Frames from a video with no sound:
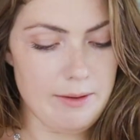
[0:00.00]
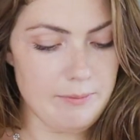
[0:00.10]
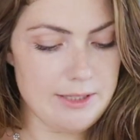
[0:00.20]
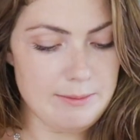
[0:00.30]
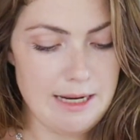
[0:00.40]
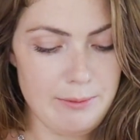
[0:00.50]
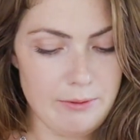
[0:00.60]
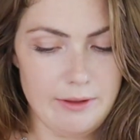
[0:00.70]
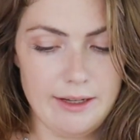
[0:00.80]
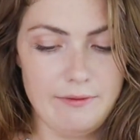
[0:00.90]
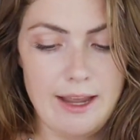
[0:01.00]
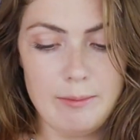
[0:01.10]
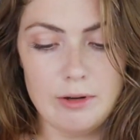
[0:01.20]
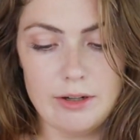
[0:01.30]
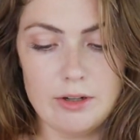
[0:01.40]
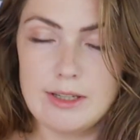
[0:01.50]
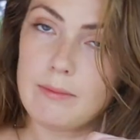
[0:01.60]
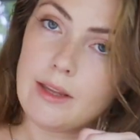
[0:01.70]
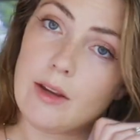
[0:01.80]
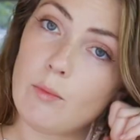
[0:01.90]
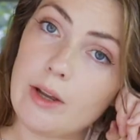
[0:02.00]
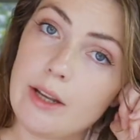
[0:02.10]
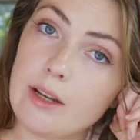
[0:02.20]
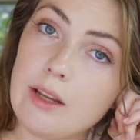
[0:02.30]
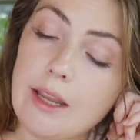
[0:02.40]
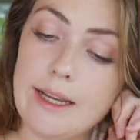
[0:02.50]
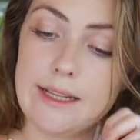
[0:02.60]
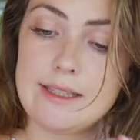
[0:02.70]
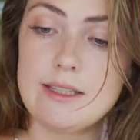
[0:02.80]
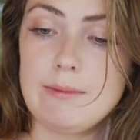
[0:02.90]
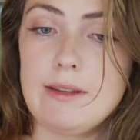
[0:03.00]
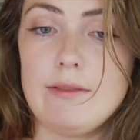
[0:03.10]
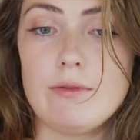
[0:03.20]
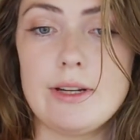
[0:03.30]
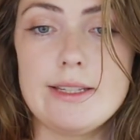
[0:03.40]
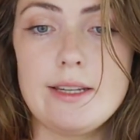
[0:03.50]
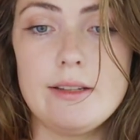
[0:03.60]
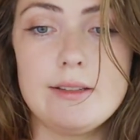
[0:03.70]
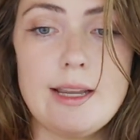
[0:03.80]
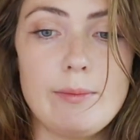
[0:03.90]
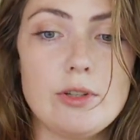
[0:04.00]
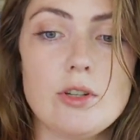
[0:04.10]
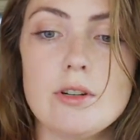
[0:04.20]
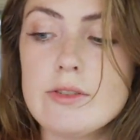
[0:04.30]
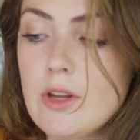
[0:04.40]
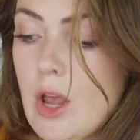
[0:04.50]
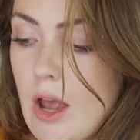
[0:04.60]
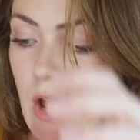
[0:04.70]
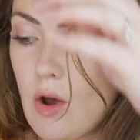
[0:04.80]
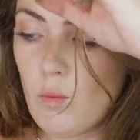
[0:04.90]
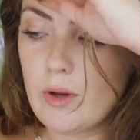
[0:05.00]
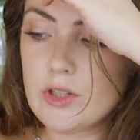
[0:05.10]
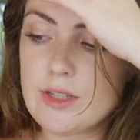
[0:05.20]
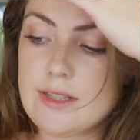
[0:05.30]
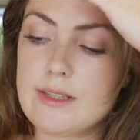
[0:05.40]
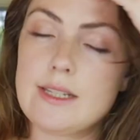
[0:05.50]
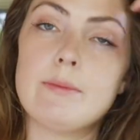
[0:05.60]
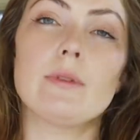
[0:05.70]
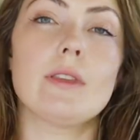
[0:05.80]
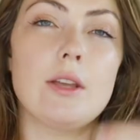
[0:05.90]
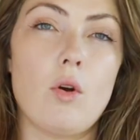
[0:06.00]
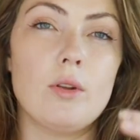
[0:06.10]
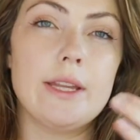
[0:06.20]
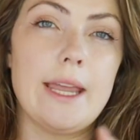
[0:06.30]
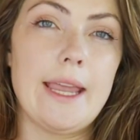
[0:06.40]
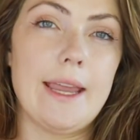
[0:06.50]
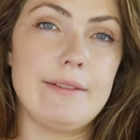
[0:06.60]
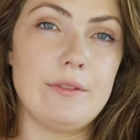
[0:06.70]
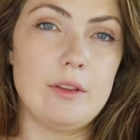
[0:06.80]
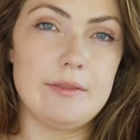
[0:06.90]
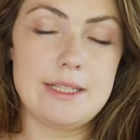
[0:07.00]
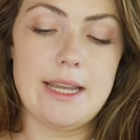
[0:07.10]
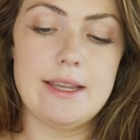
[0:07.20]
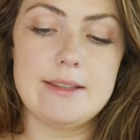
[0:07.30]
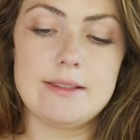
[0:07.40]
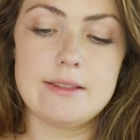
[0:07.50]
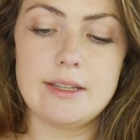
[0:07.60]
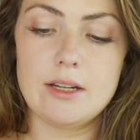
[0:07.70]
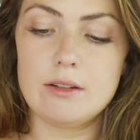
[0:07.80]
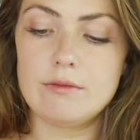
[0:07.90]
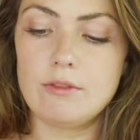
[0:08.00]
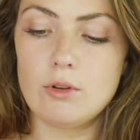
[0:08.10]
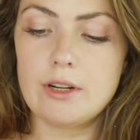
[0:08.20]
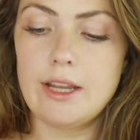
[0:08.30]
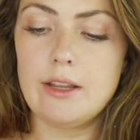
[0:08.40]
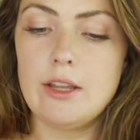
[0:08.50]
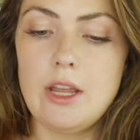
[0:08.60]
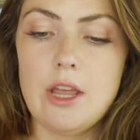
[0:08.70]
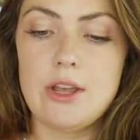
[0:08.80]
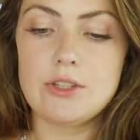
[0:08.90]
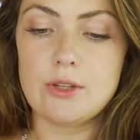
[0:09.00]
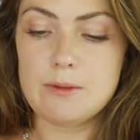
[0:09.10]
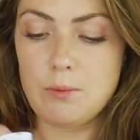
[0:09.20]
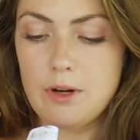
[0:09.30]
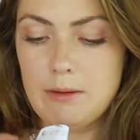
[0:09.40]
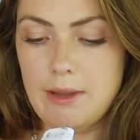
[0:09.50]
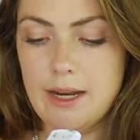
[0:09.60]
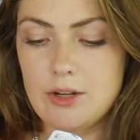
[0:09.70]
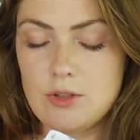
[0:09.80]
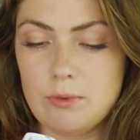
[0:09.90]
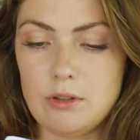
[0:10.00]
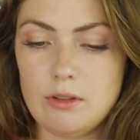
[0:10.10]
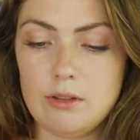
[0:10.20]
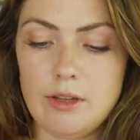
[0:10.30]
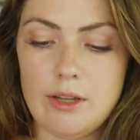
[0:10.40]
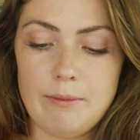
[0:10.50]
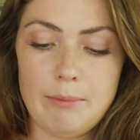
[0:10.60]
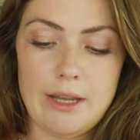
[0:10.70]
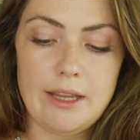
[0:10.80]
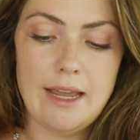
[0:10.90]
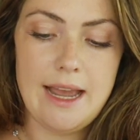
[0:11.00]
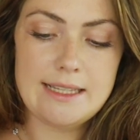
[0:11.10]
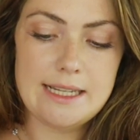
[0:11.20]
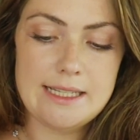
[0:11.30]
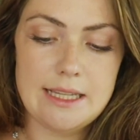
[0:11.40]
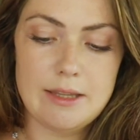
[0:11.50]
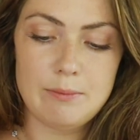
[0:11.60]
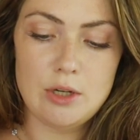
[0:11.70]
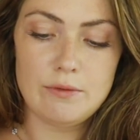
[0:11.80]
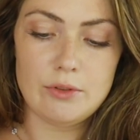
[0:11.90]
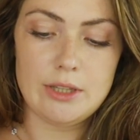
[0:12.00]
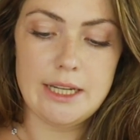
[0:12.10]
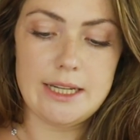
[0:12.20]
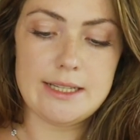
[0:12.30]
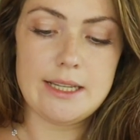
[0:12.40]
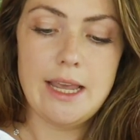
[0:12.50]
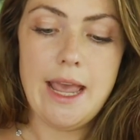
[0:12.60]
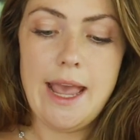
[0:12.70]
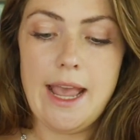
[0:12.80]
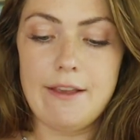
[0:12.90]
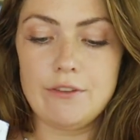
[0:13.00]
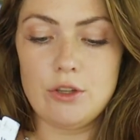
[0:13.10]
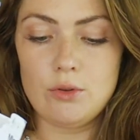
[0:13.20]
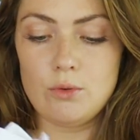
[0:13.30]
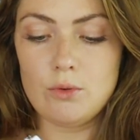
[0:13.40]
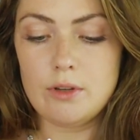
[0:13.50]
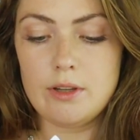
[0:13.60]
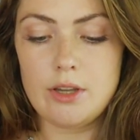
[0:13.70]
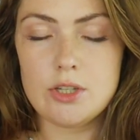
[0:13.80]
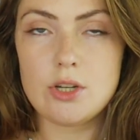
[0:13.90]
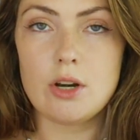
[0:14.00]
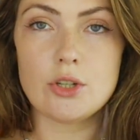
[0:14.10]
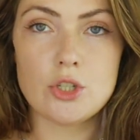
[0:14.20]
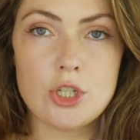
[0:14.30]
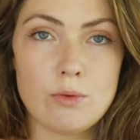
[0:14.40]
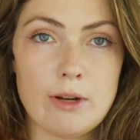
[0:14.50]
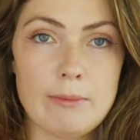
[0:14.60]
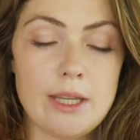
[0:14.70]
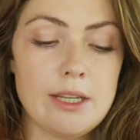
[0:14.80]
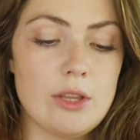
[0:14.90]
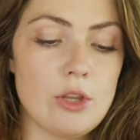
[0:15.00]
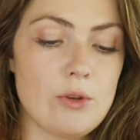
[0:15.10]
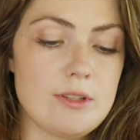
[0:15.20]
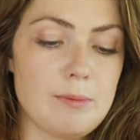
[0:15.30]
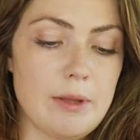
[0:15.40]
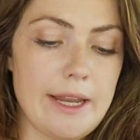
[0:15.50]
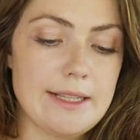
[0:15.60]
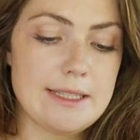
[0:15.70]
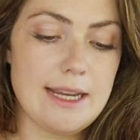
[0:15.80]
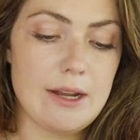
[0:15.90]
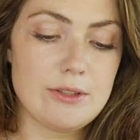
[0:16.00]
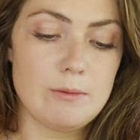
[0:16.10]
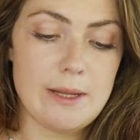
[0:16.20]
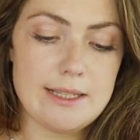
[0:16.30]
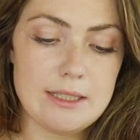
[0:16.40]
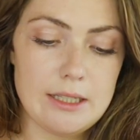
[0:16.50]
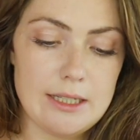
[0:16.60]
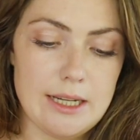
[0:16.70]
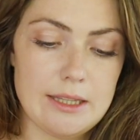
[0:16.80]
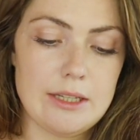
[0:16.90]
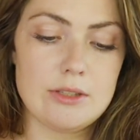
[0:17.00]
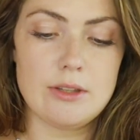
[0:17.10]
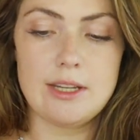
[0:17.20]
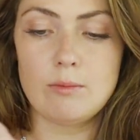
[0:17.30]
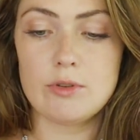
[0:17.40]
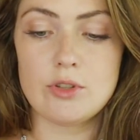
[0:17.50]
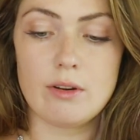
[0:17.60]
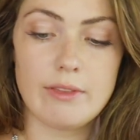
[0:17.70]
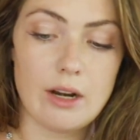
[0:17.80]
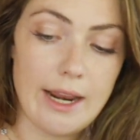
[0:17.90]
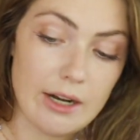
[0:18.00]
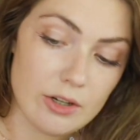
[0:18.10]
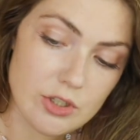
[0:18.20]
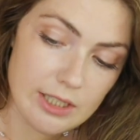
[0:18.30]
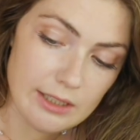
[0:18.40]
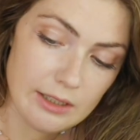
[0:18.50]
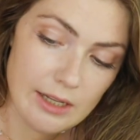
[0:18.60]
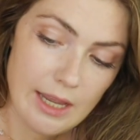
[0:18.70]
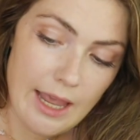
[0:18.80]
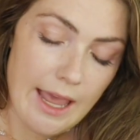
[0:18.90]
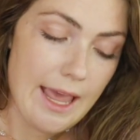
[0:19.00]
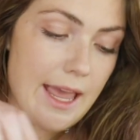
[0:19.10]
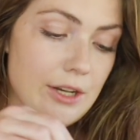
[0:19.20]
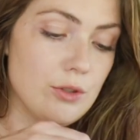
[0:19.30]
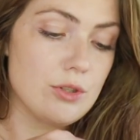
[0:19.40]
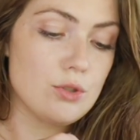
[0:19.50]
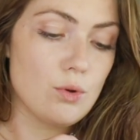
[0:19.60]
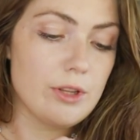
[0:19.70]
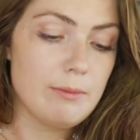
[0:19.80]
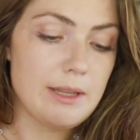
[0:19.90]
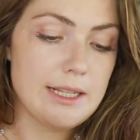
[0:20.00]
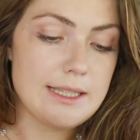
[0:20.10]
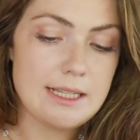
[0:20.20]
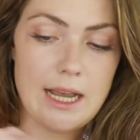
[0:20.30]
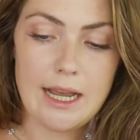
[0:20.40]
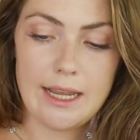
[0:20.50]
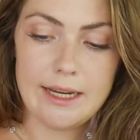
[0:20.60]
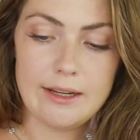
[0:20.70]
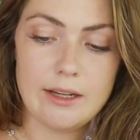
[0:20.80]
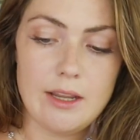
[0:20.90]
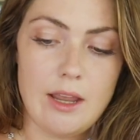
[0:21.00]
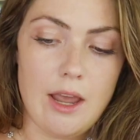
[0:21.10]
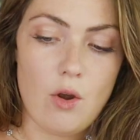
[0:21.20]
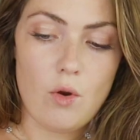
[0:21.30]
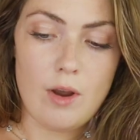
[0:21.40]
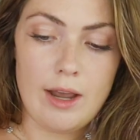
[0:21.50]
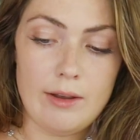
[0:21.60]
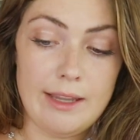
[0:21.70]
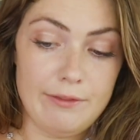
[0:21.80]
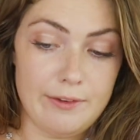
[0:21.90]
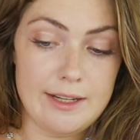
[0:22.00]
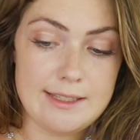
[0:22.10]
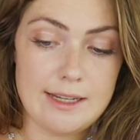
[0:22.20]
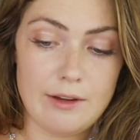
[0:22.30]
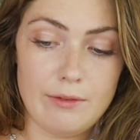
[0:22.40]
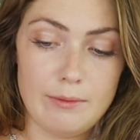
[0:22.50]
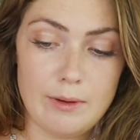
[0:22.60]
some type of like fabric or something when it gets to be freezing temperatures, which is typically only a handful of days here in Florida, so it's pretty manageable. But as I said, the beautiful thing is if you start trimming those plants down to basically nothing so they can reserve their energy, and you store them inside, if it is like a